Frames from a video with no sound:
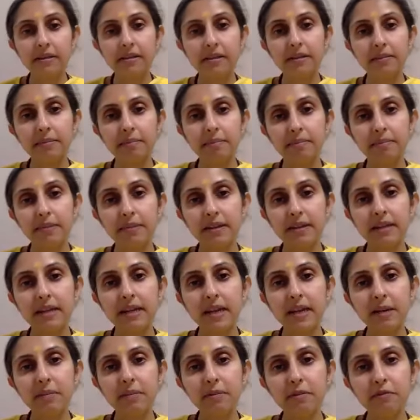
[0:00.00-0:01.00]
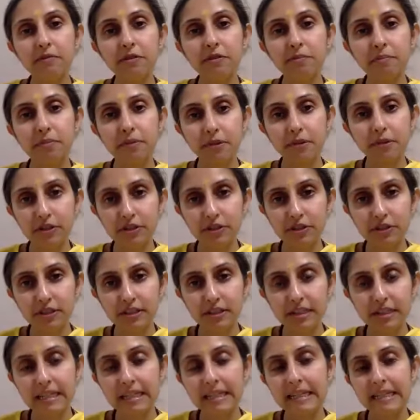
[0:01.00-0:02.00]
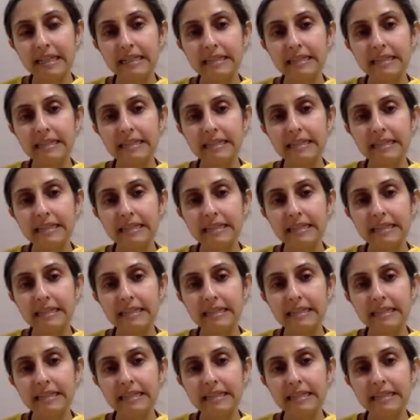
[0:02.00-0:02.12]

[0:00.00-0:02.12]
the name of the person